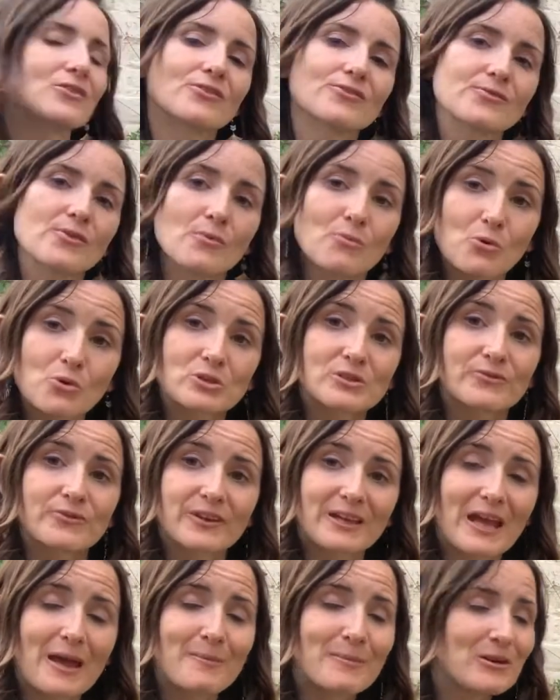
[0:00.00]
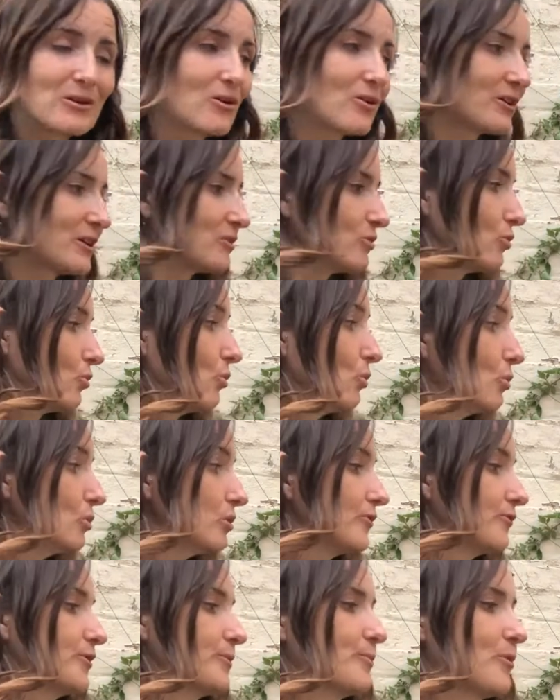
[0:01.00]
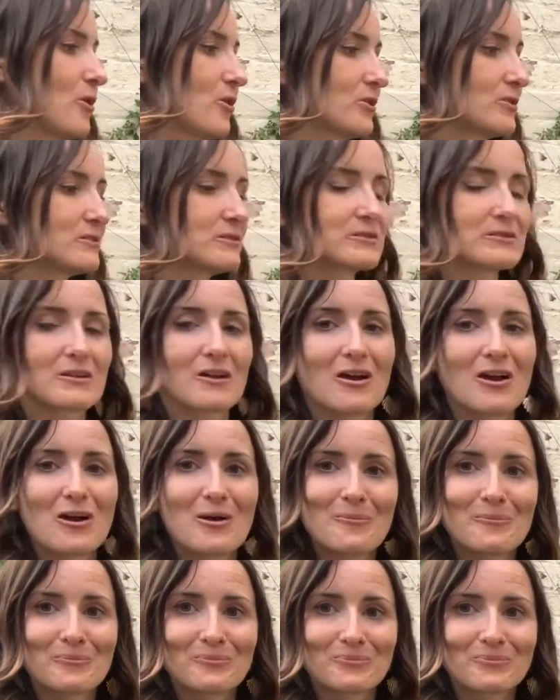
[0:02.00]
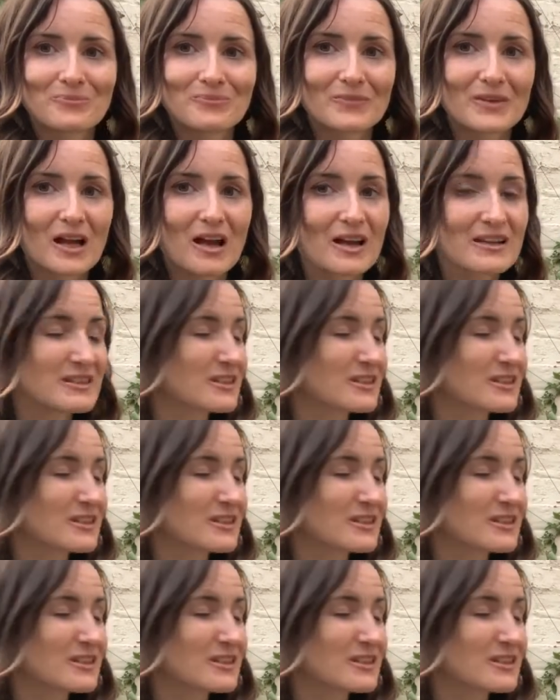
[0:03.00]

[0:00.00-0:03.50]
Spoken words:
of water forget-me-not in all of the ponds. I